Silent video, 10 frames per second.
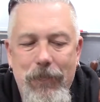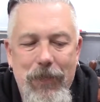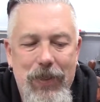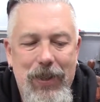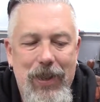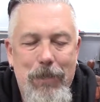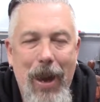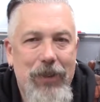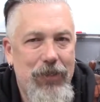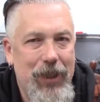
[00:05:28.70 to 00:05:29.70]
he
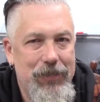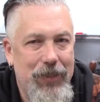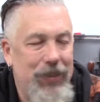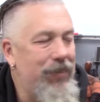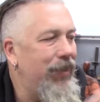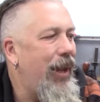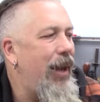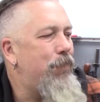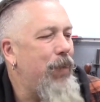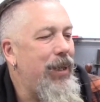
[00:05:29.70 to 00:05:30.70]
backtracks on this a
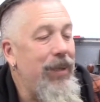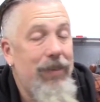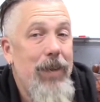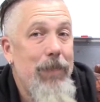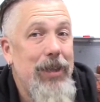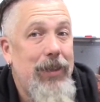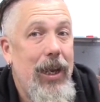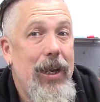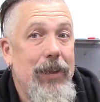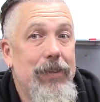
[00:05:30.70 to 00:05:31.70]
lot, but he
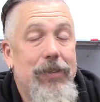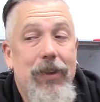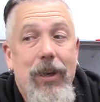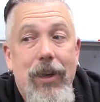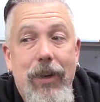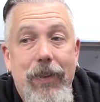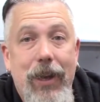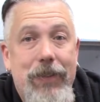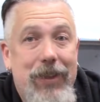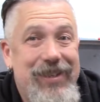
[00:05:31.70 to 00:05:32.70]
maintains
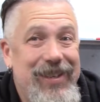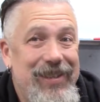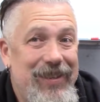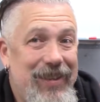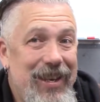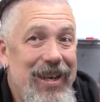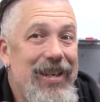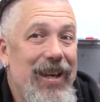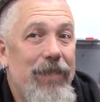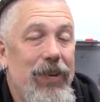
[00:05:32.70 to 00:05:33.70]
that this is the
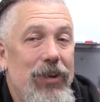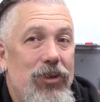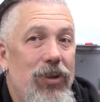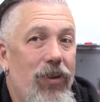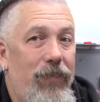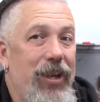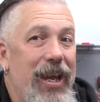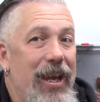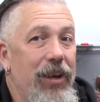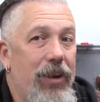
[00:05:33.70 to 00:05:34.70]
definition of the
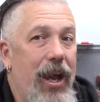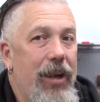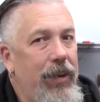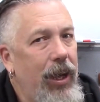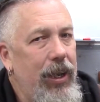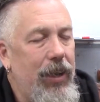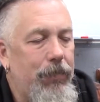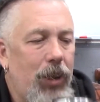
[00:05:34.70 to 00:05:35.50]
internet, not him.